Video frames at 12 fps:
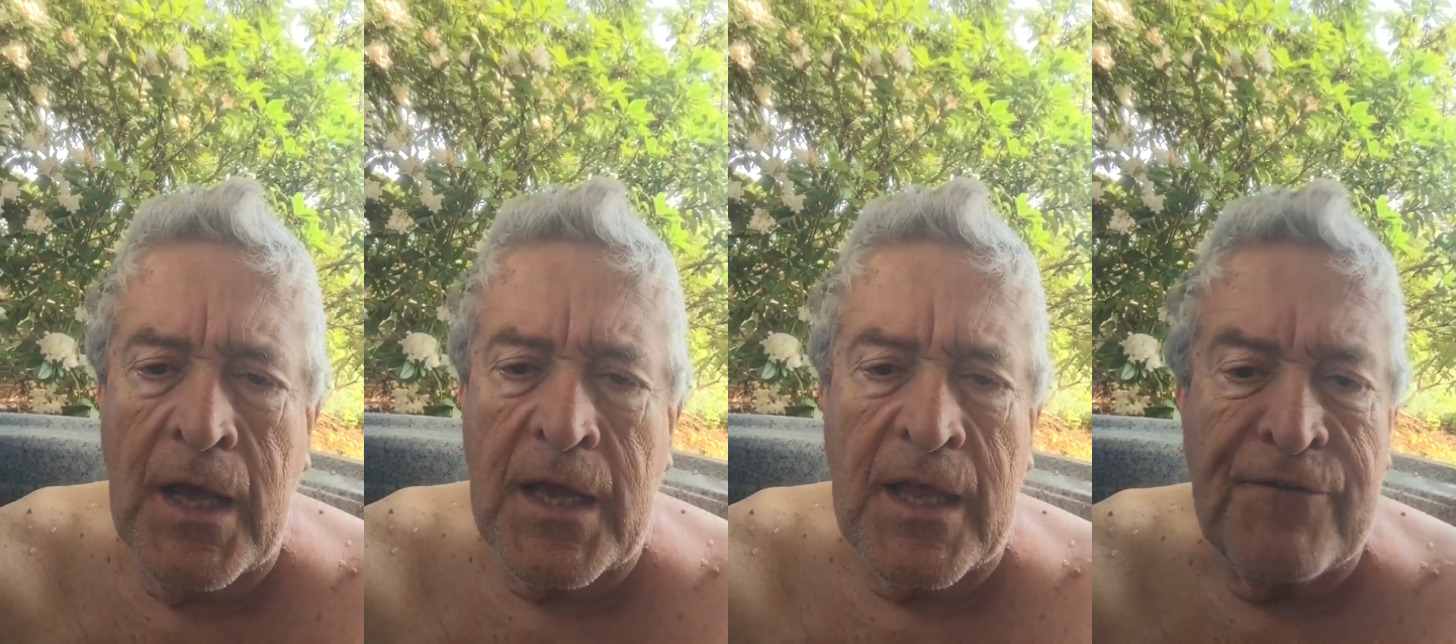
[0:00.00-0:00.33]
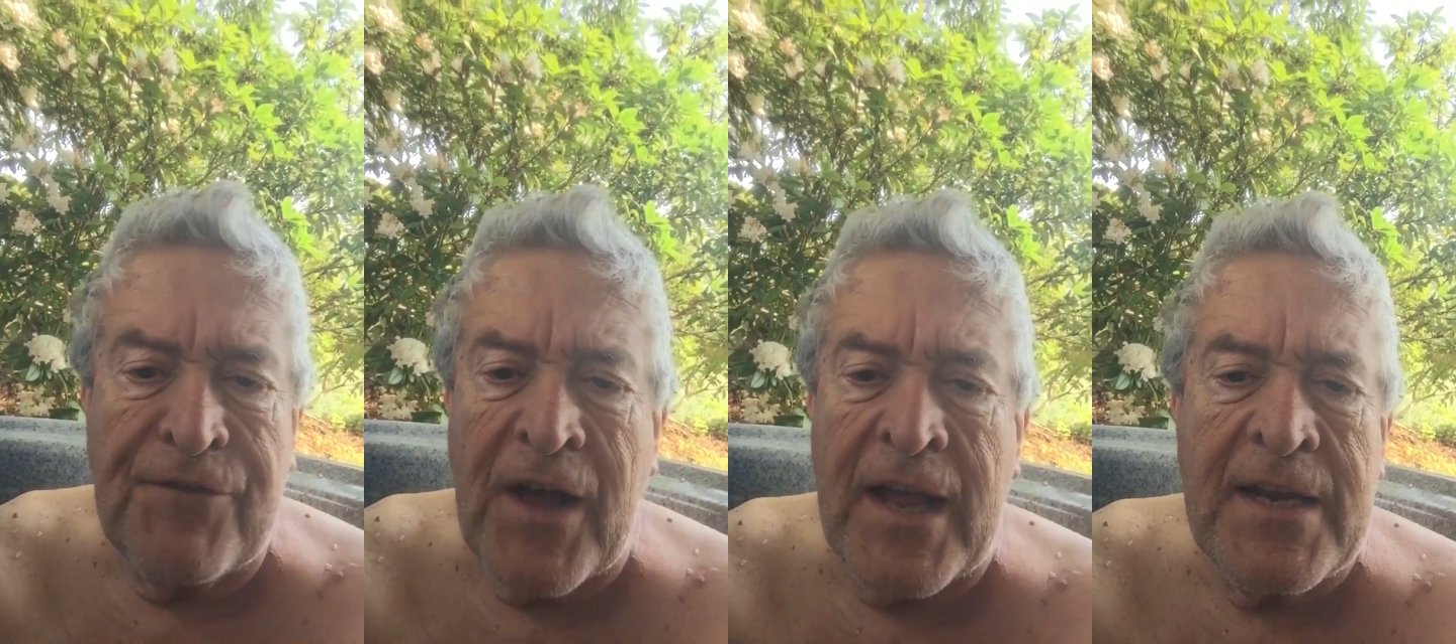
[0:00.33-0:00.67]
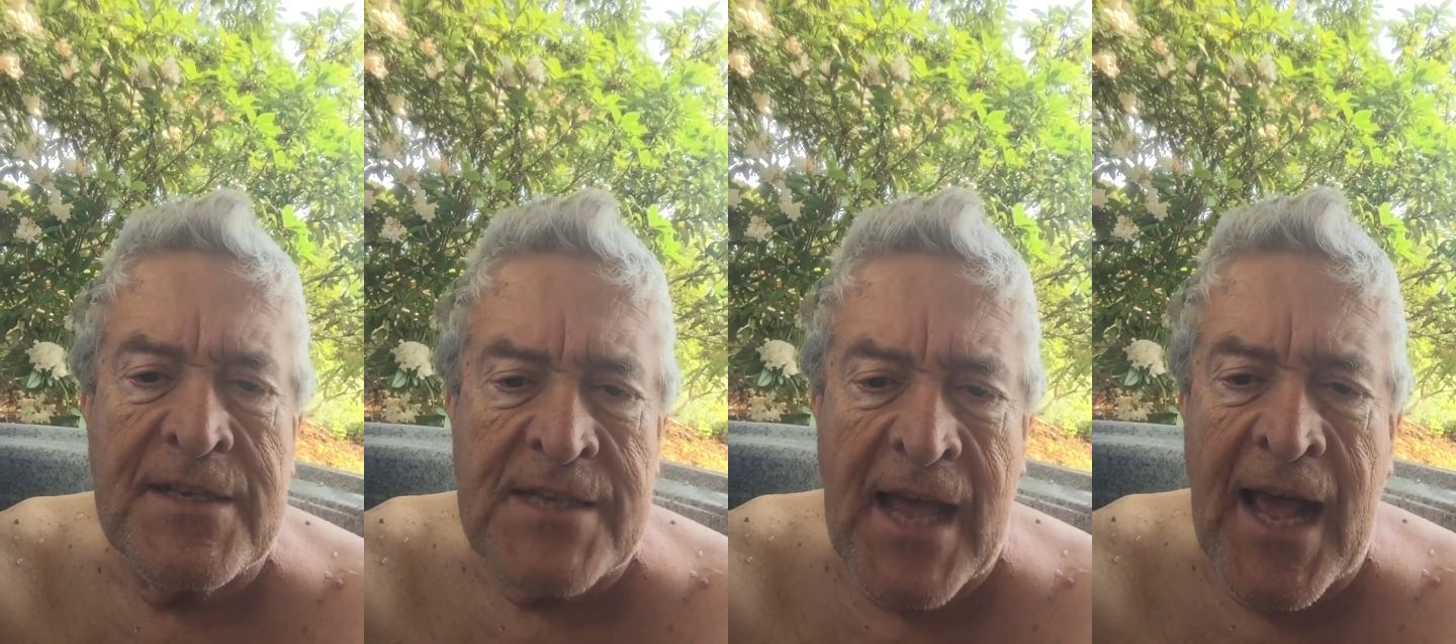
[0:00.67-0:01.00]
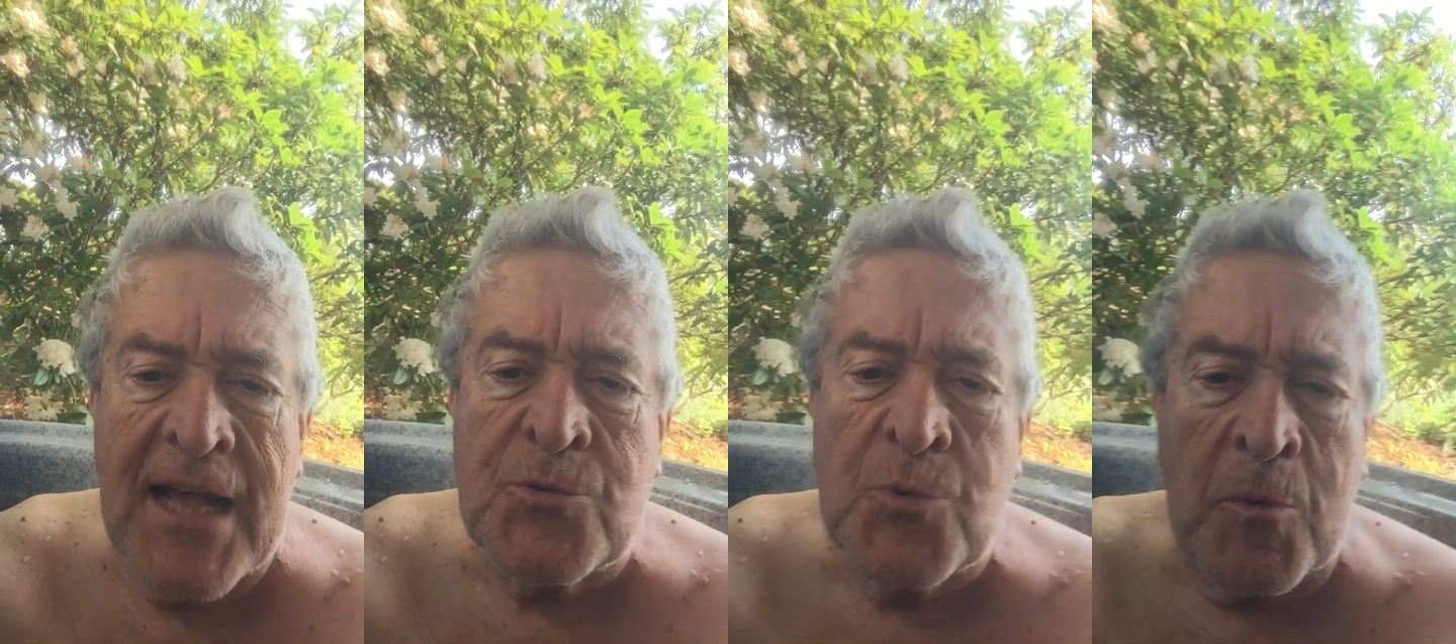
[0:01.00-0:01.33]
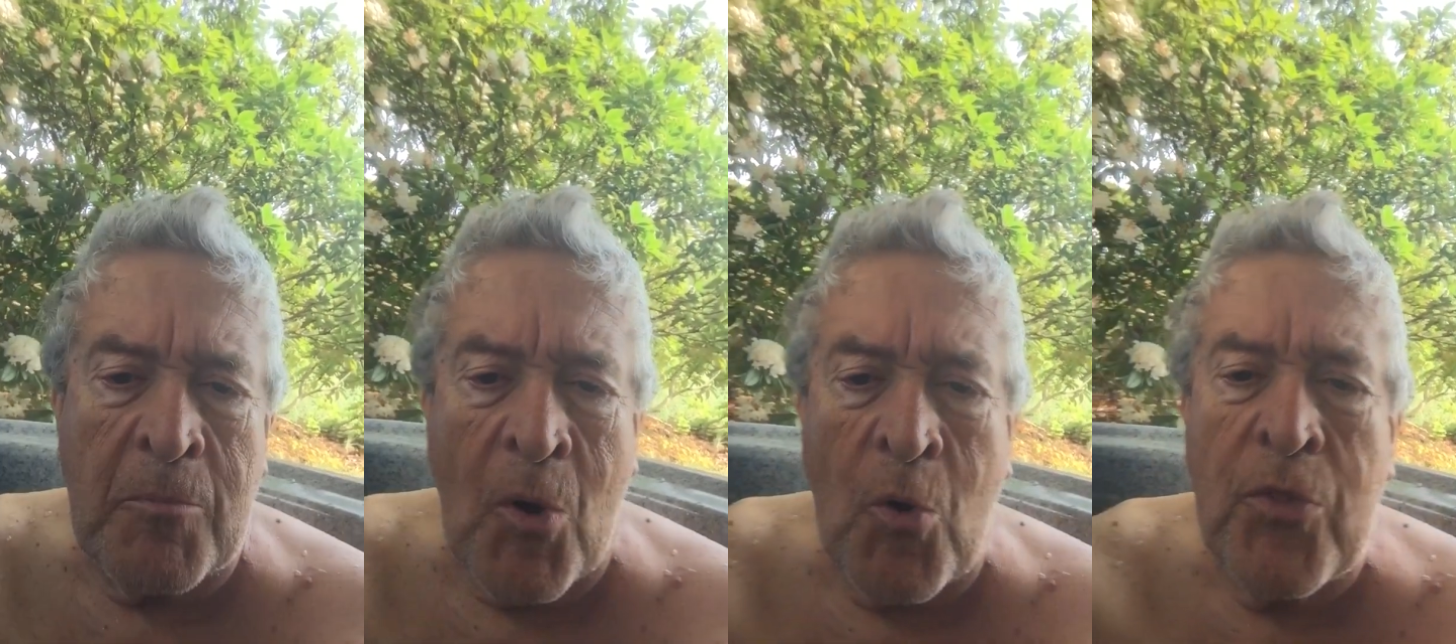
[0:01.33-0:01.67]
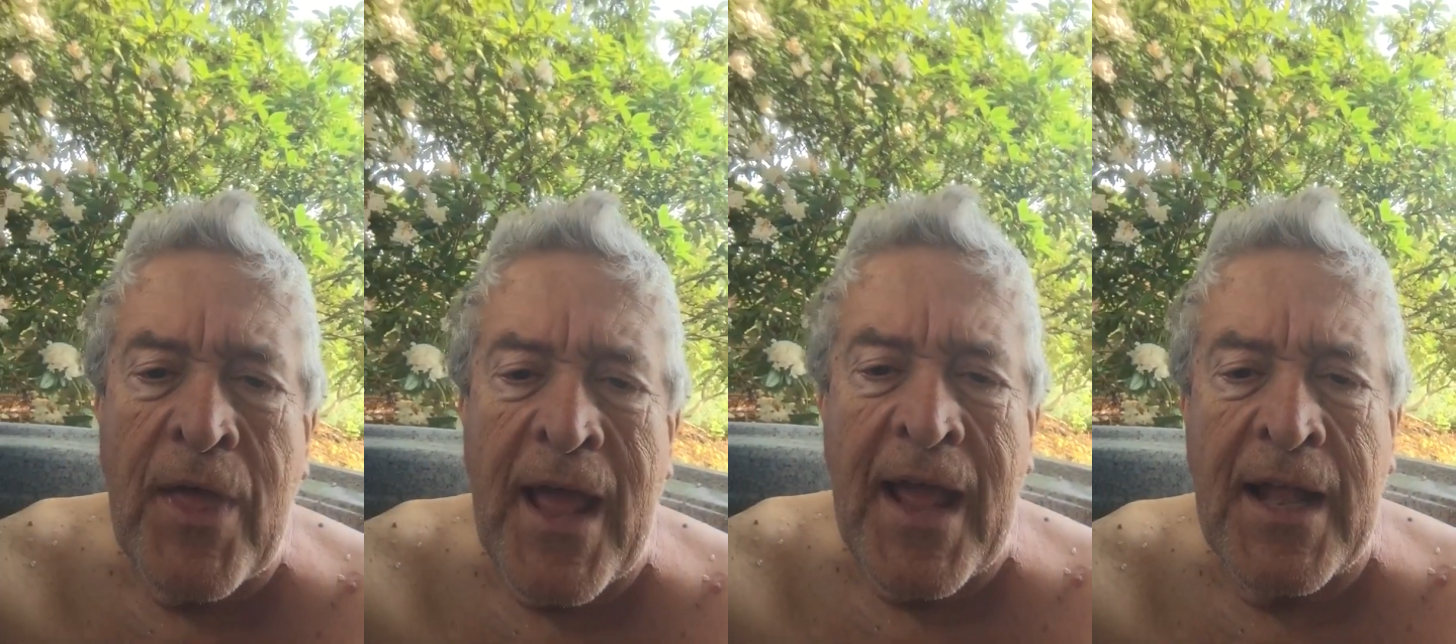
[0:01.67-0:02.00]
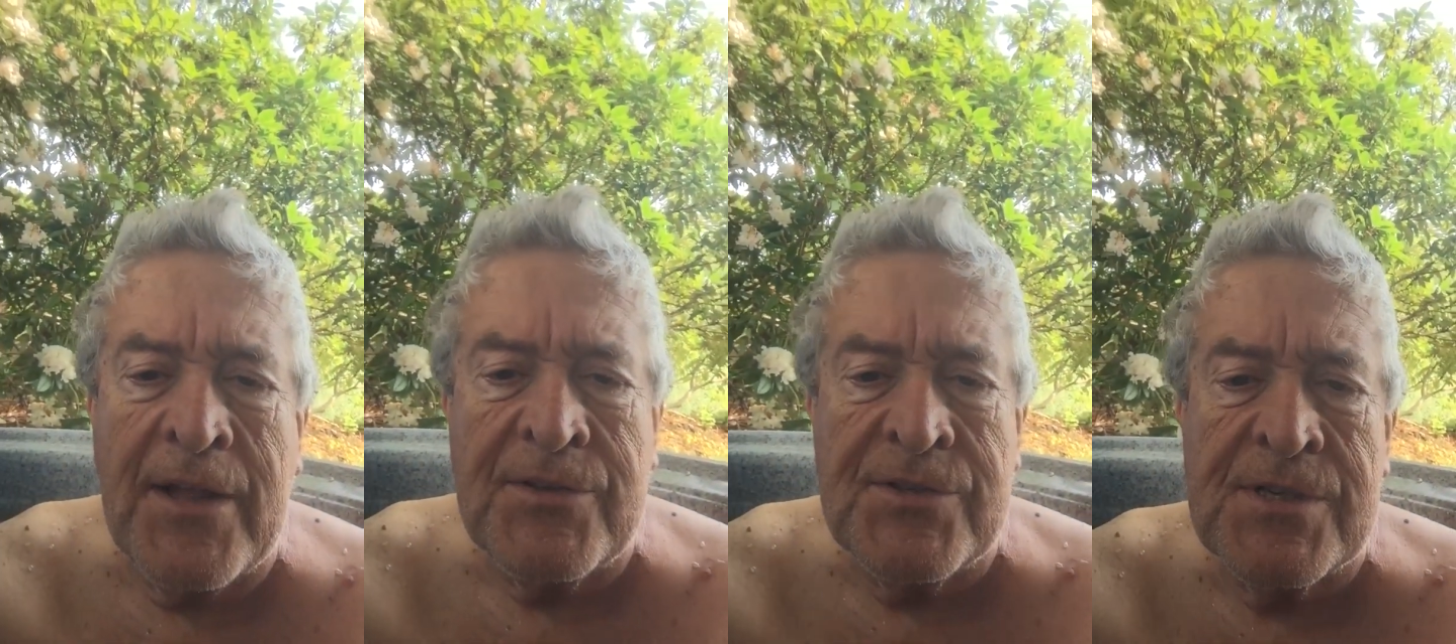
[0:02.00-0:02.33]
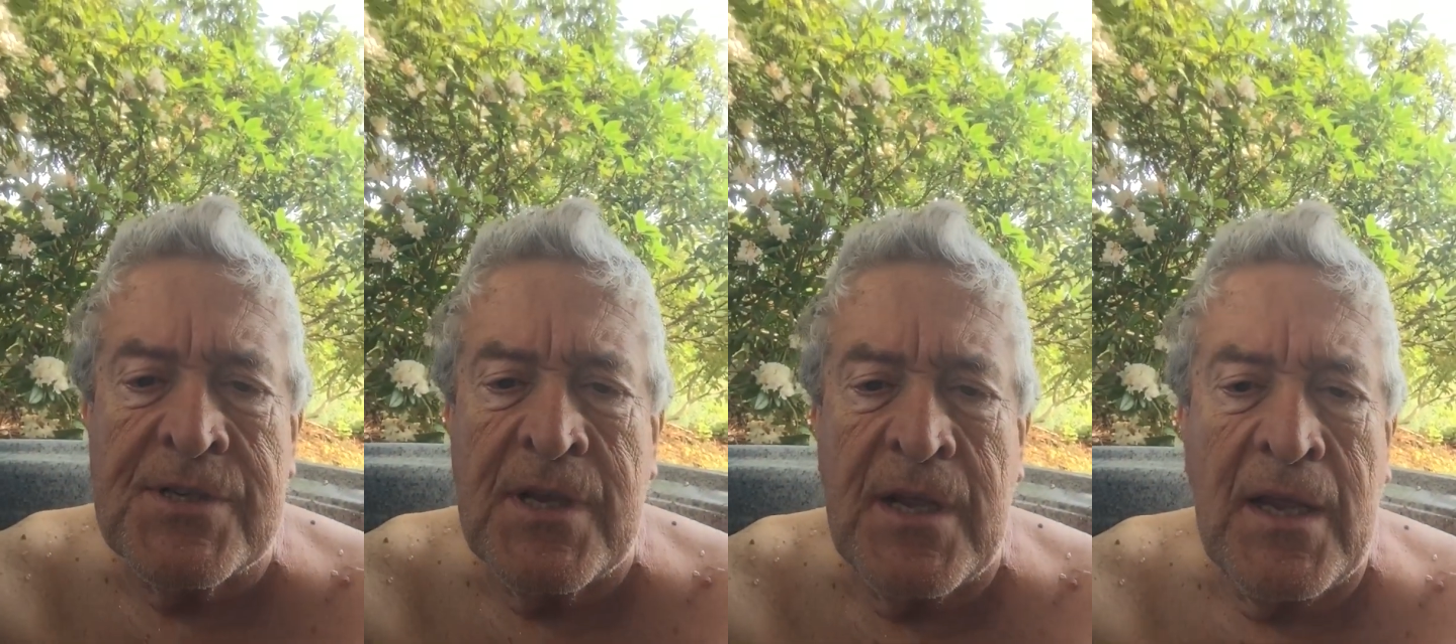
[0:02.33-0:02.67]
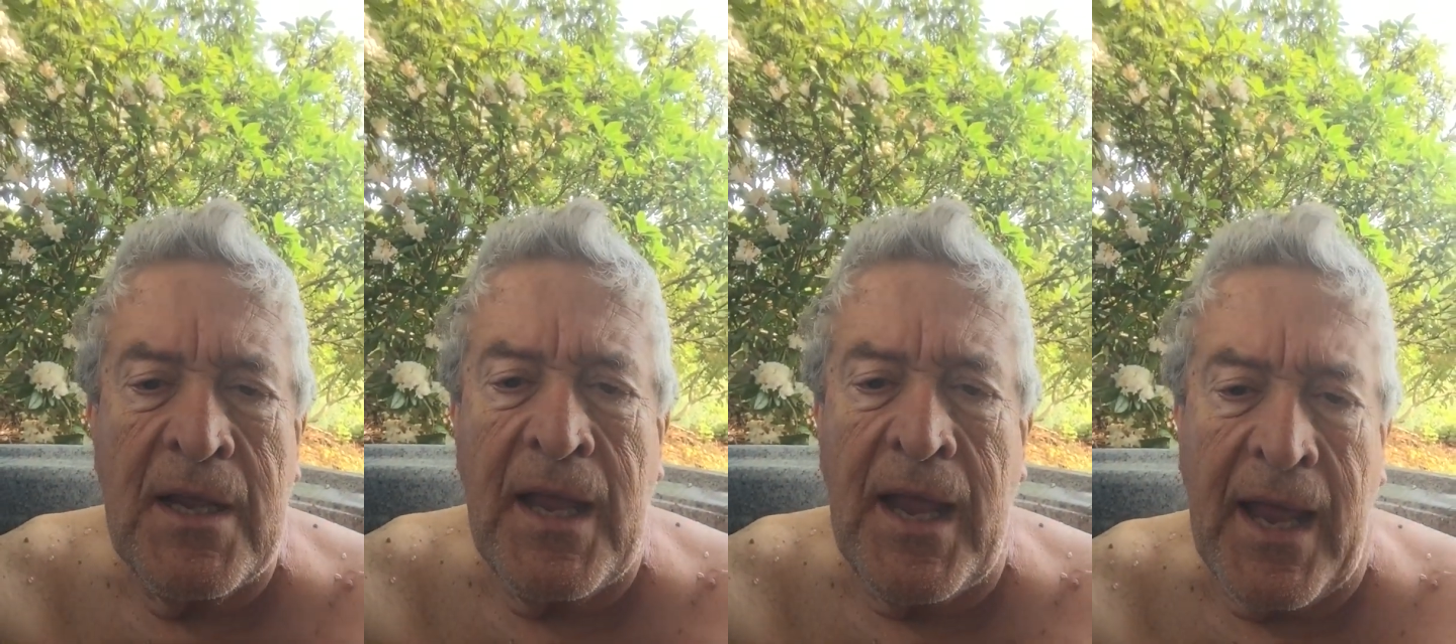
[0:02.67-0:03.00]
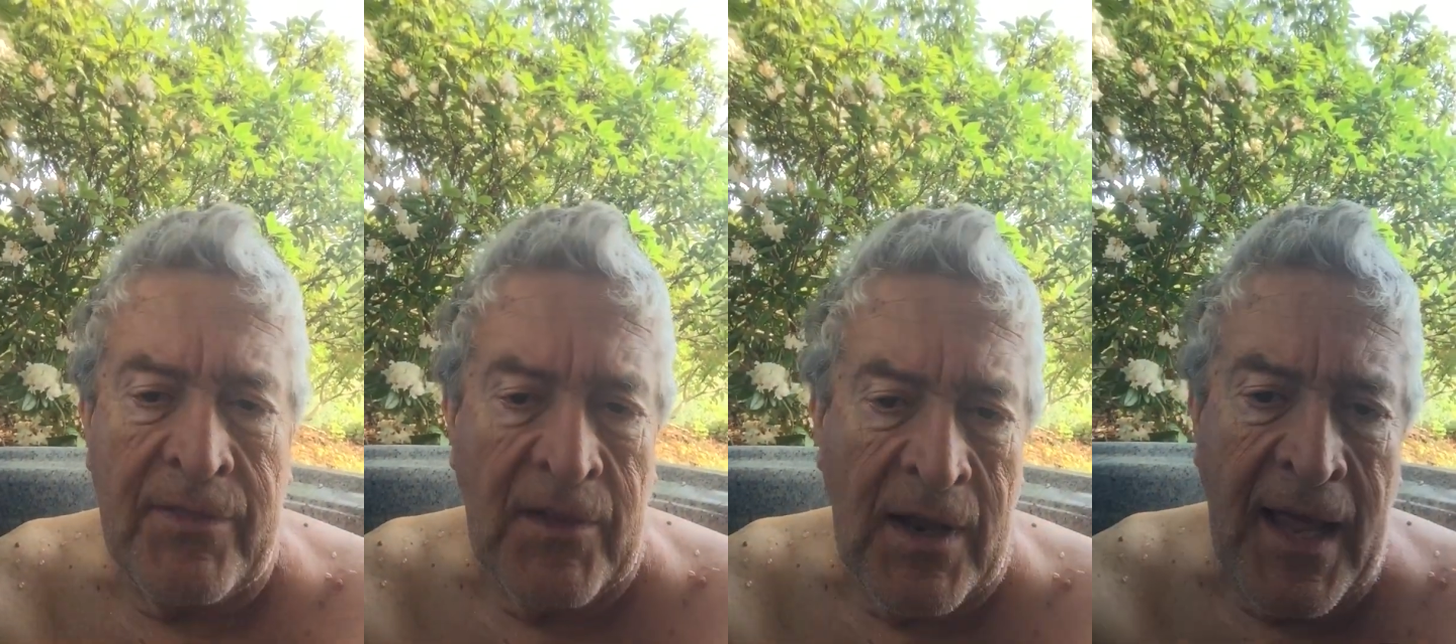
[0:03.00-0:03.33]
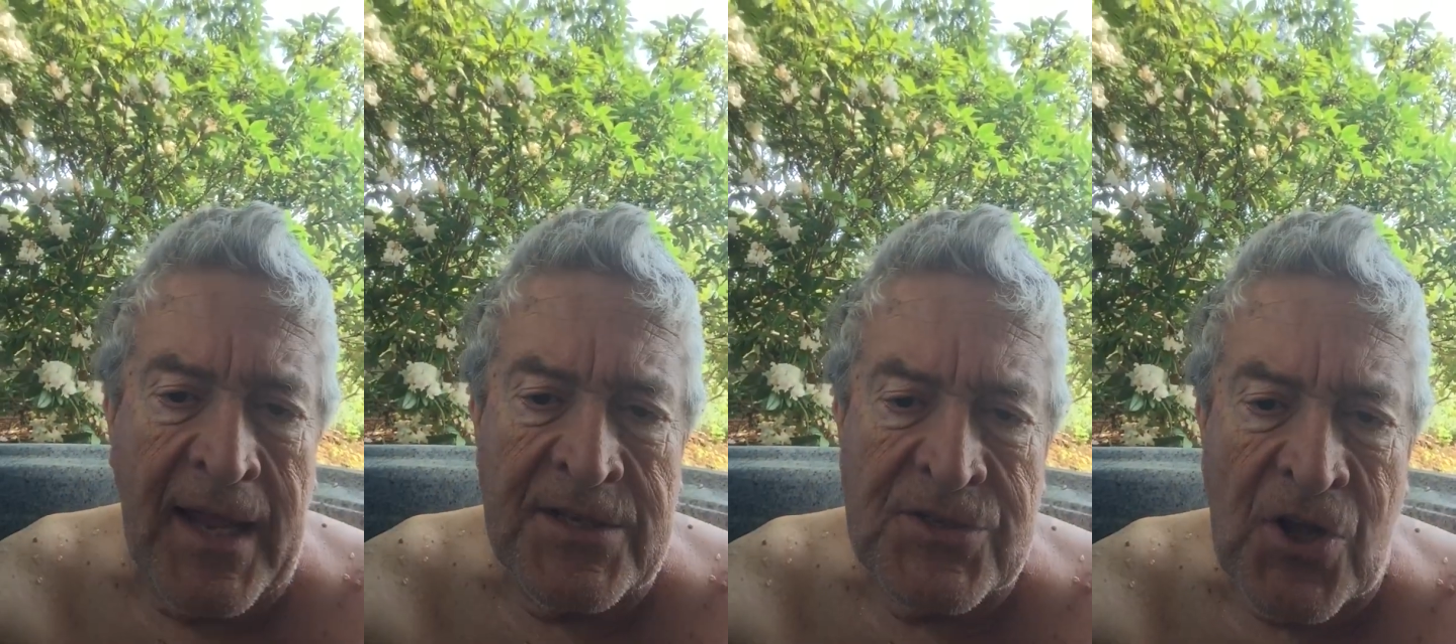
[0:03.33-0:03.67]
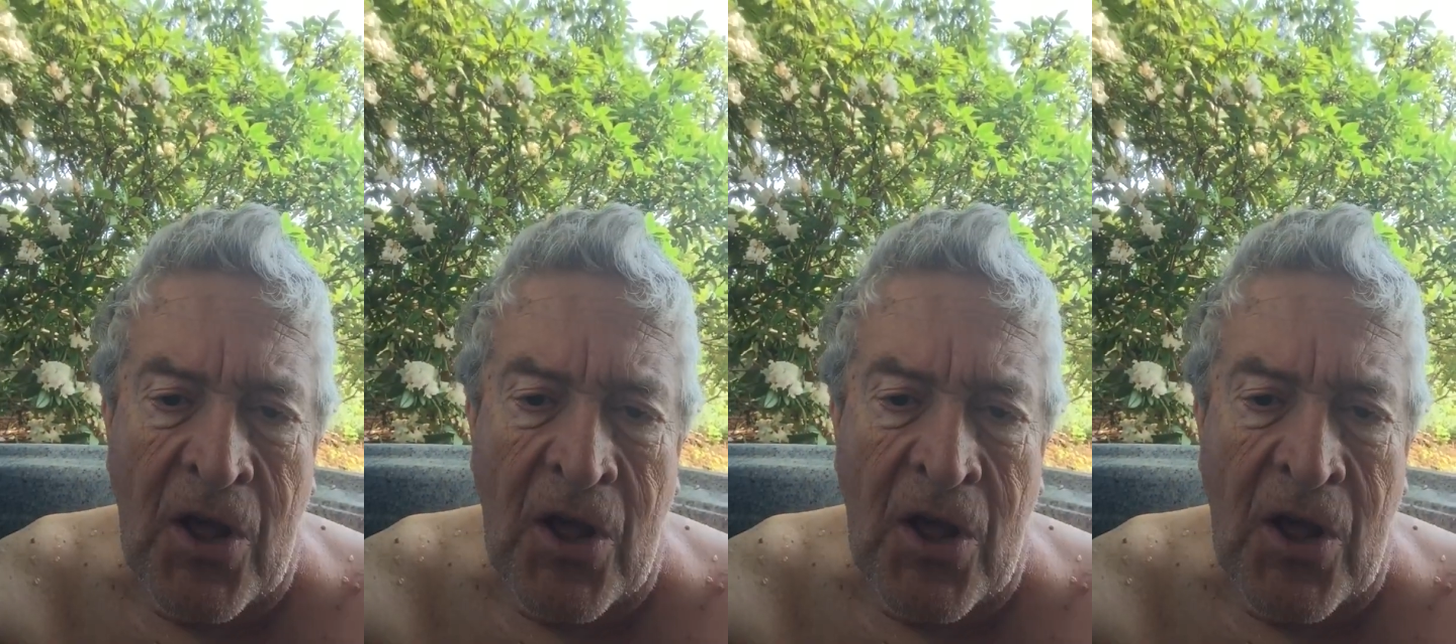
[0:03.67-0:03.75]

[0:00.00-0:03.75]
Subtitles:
can find his ass with both hands and the lights